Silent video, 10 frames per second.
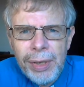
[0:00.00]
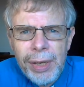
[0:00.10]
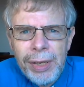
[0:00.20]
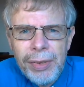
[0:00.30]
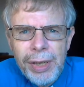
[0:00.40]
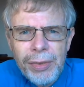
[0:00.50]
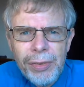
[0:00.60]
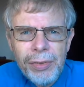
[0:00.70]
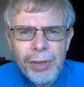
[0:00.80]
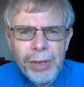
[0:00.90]
And yet,
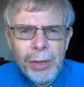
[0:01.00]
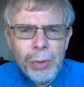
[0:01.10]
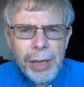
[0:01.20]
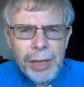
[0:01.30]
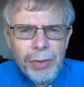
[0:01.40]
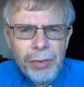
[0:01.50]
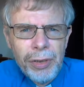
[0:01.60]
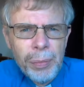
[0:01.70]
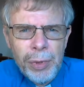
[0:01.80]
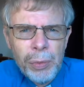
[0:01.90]
to know that is
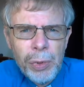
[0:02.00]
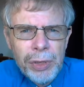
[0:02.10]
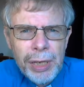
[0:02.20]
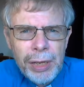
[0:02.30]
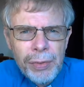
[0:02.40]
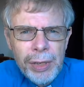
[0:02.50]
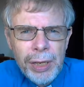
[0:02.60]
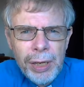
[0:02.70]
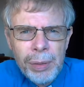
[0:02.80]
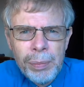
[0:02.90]
something we'll never
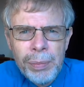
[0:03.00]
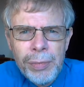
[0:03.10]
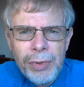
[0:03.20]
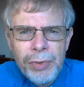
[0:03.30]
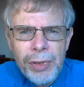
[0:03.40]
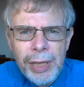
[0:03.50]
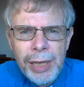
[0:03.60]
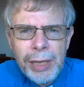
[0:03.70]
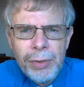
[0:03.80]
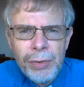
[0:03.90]
come to the
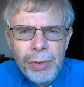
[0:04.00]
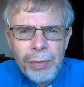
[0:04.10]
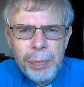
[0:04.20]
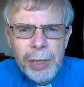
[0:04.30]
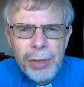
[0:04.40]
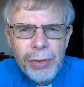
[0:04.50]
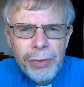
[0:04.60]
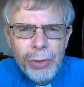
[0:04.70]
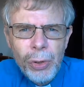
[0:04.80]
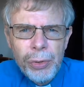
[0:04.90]
end of because
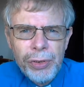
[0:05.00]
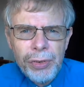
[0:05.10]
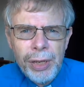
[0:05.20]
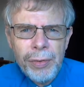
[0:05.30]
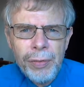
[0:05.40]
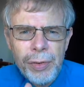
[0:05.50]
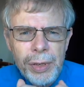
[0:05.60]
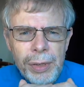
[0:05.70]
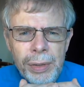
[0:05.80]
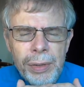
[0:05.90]
God is infinite.